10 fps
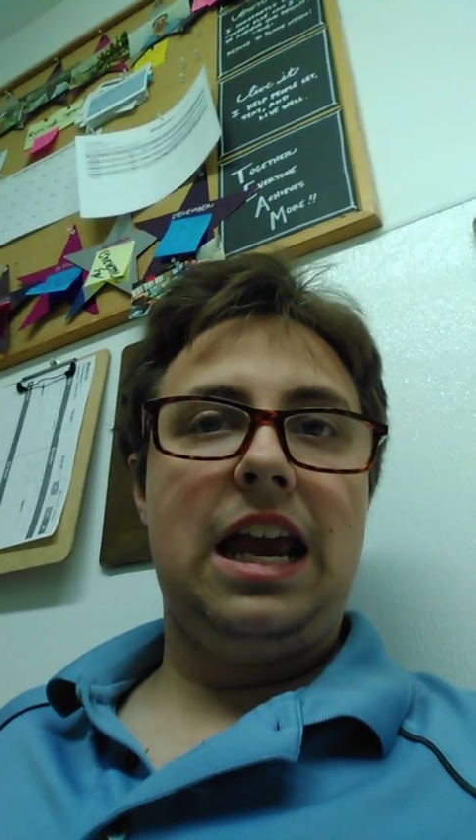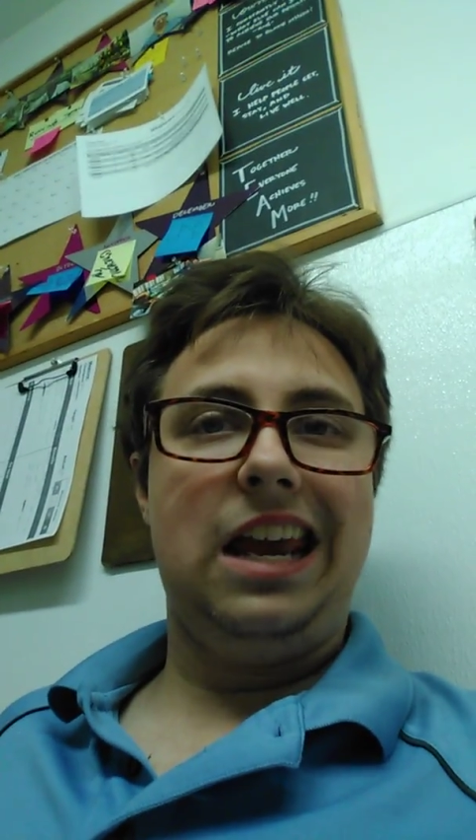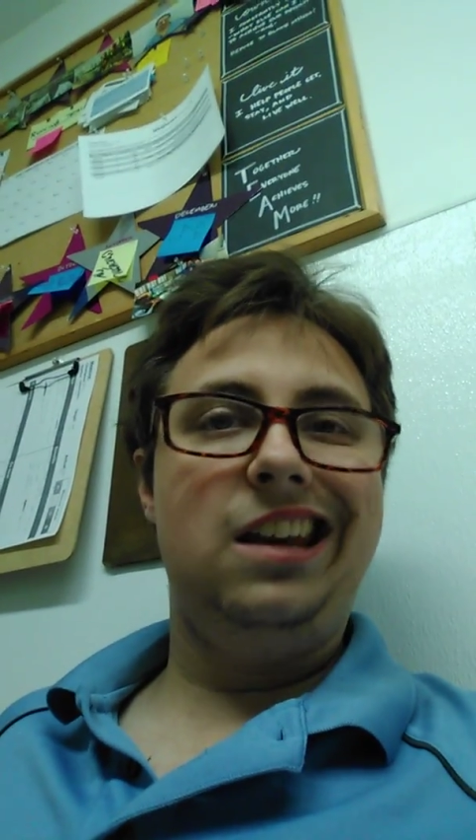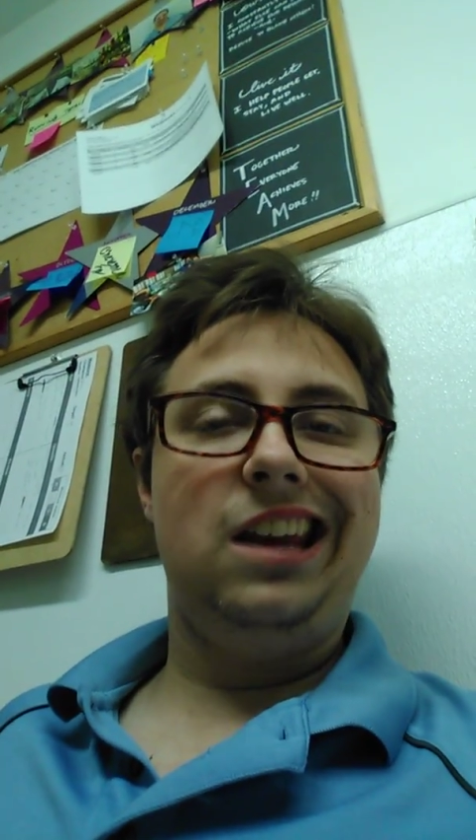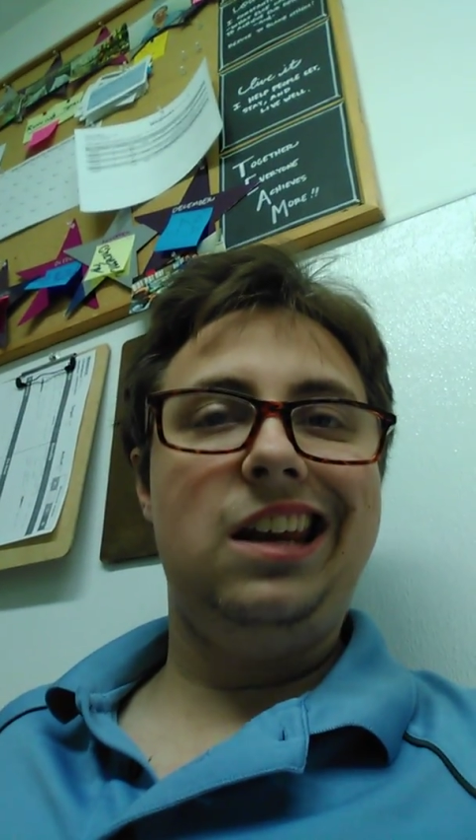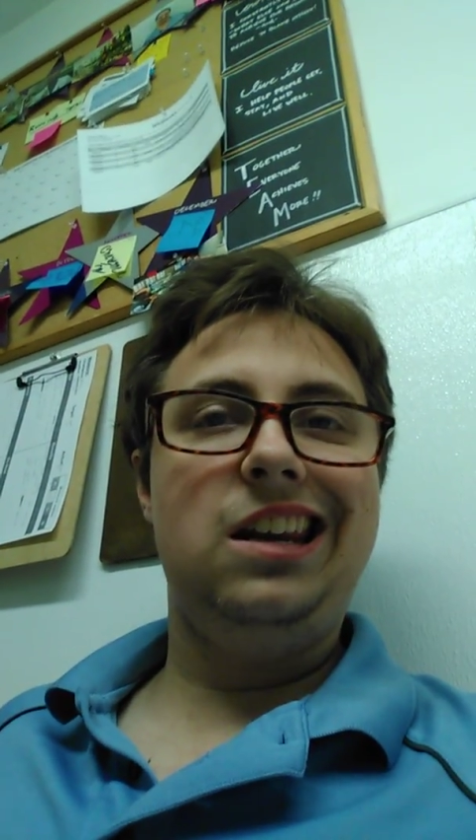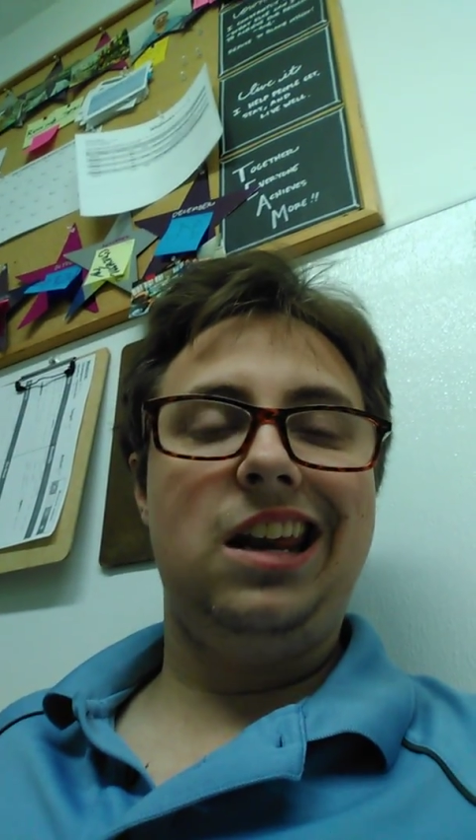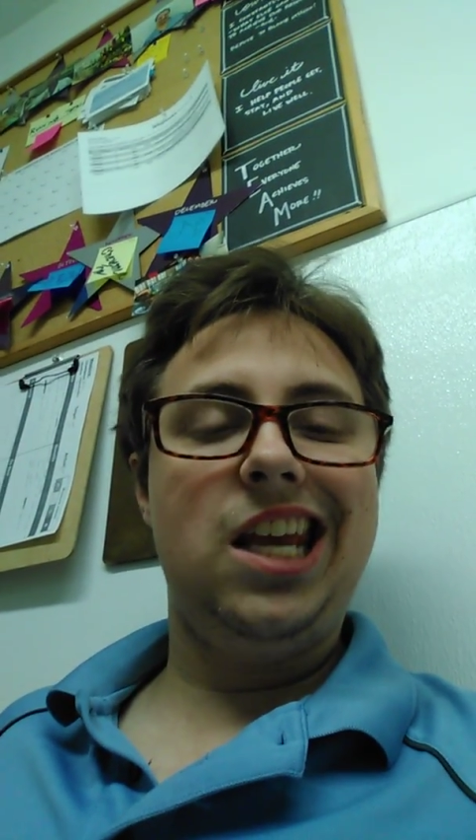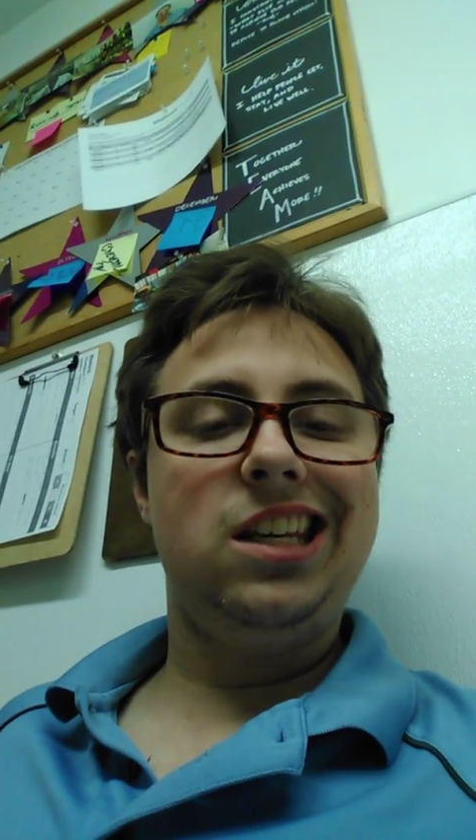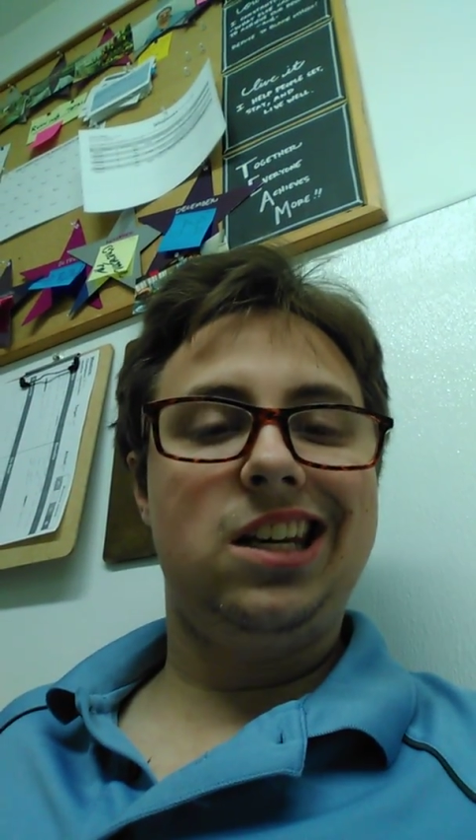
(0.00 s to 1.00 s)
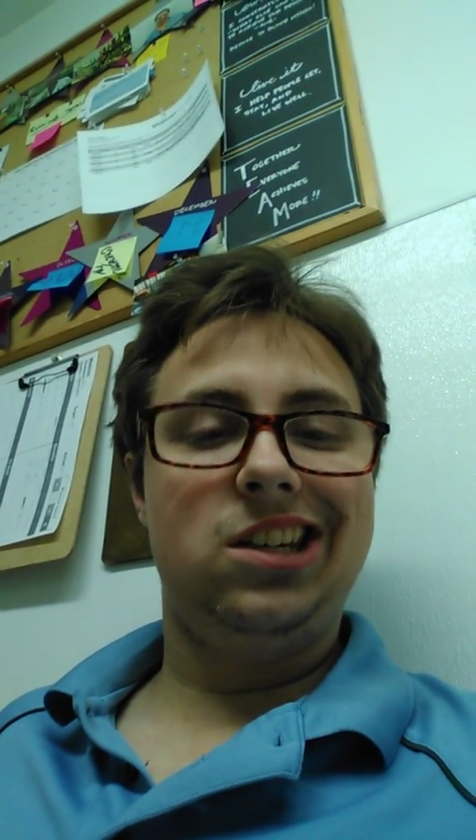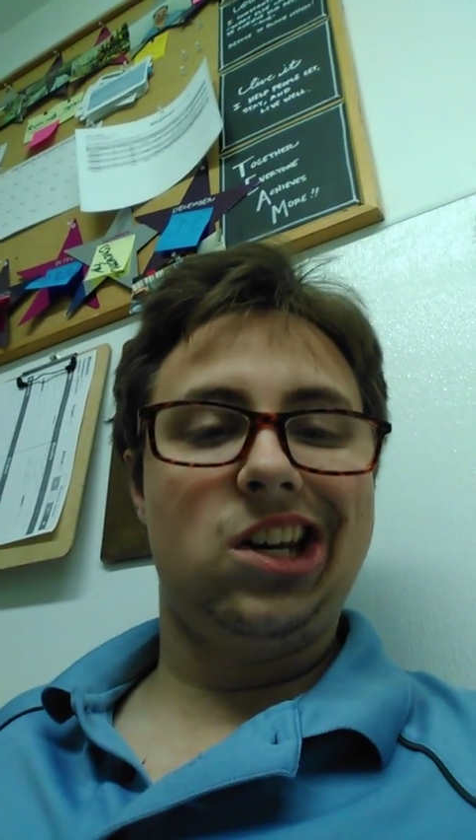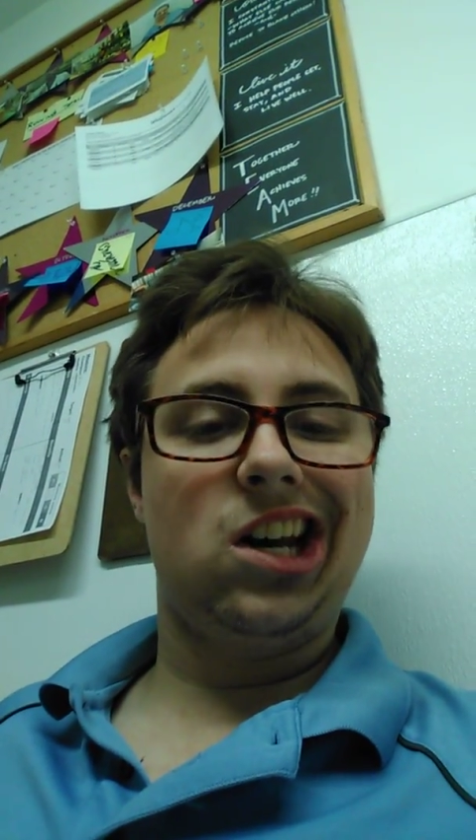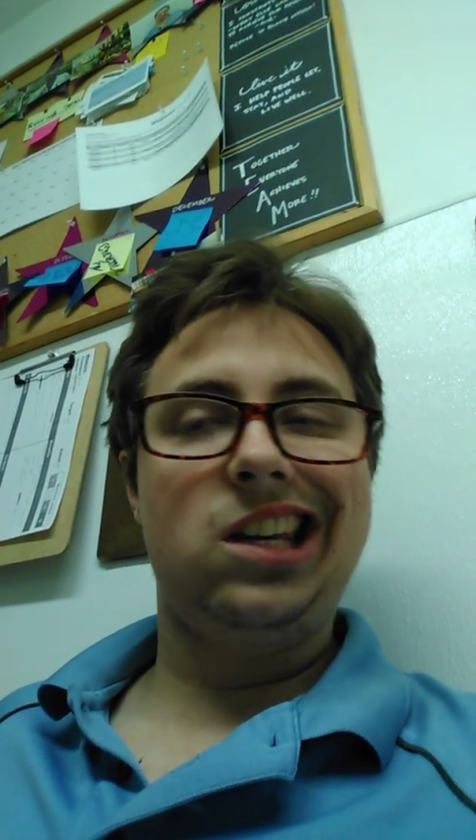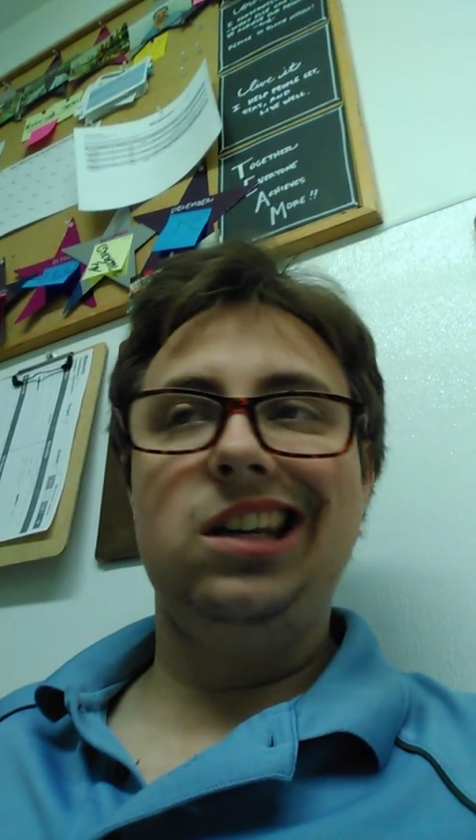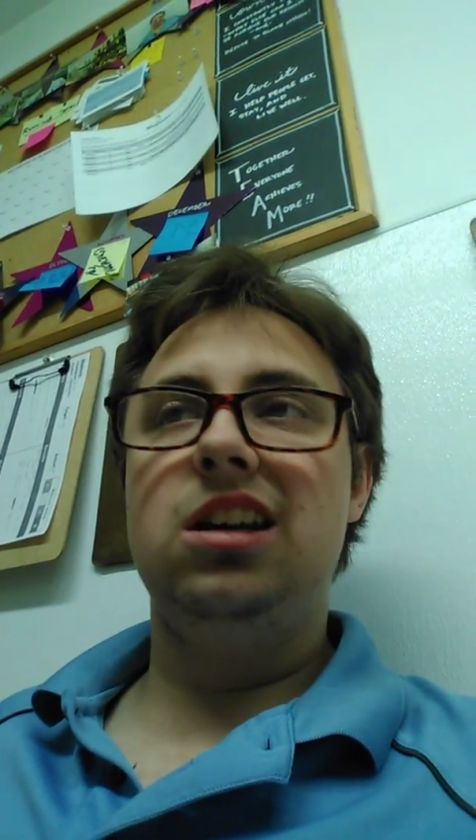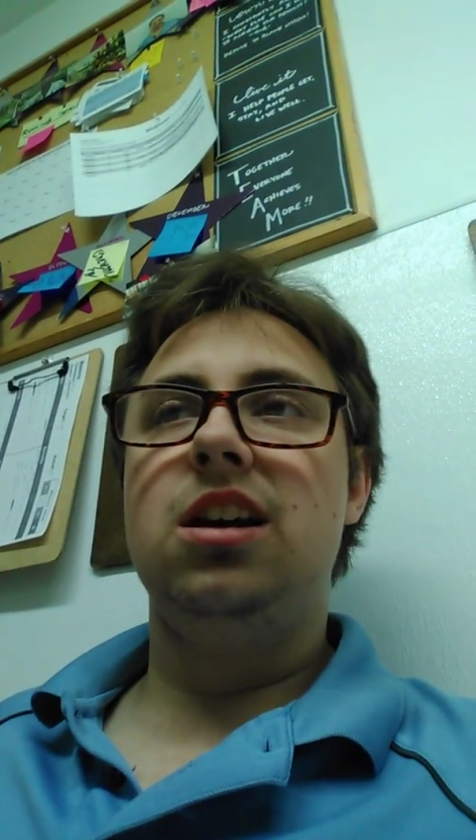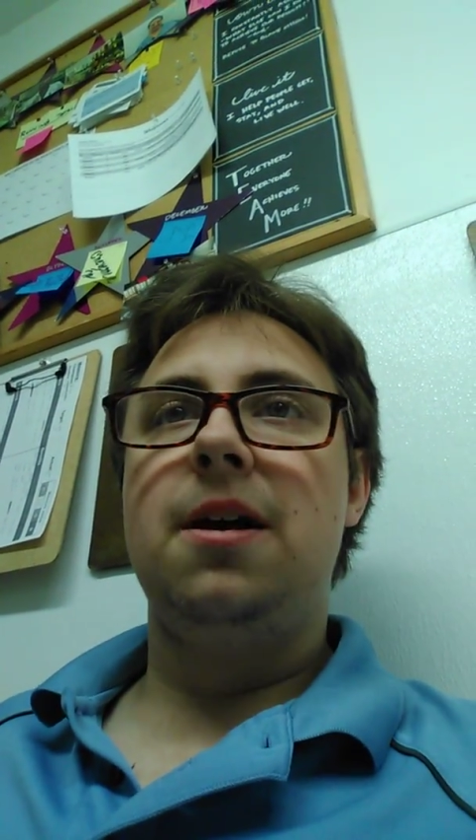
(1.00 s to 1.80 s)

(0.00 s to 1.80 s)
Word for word: in, in in Kentucky,